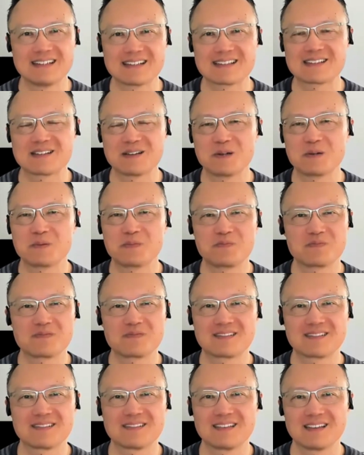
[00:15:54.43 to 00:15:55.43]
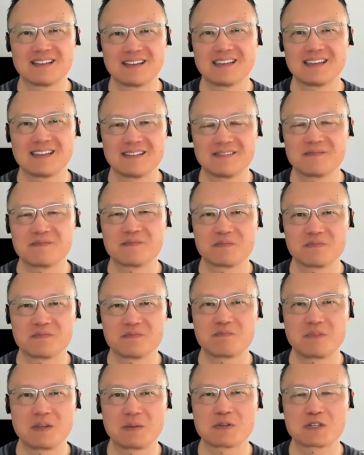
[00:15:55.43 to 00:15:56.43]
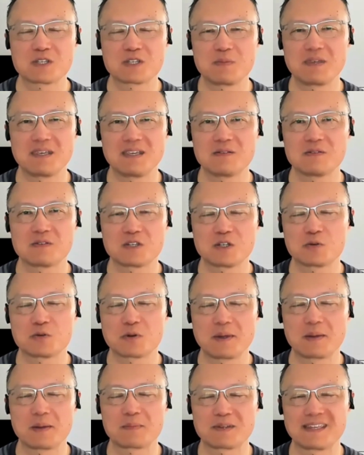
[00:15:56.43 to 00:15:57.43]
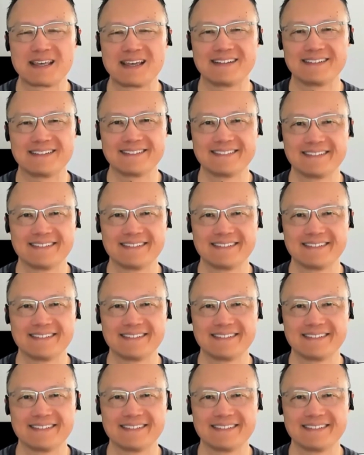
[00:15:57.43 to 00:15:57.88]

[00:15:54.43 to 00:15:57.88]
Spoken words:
So people should remember that.